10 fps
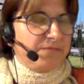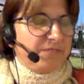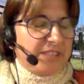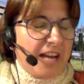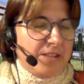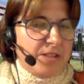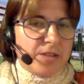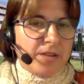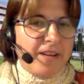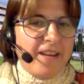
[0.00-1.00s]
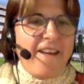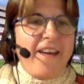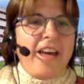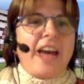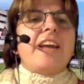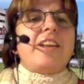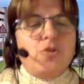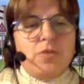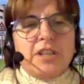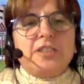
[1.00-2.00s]
studies. And
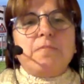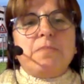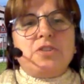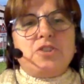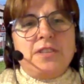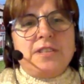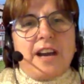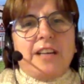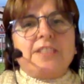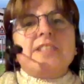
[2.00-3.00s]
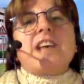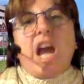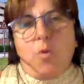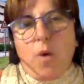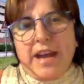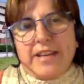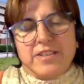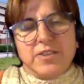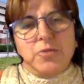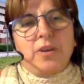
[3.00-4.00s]
during the PhD studies, I
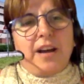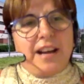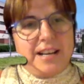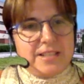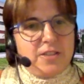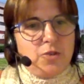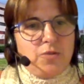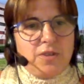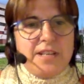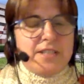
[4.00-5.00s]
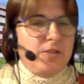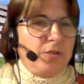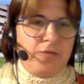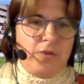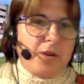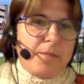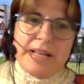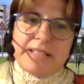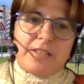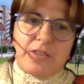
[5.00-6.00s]
went to Lancaster University for a
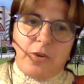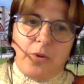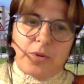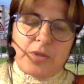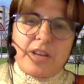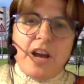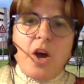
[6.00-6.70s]
master course,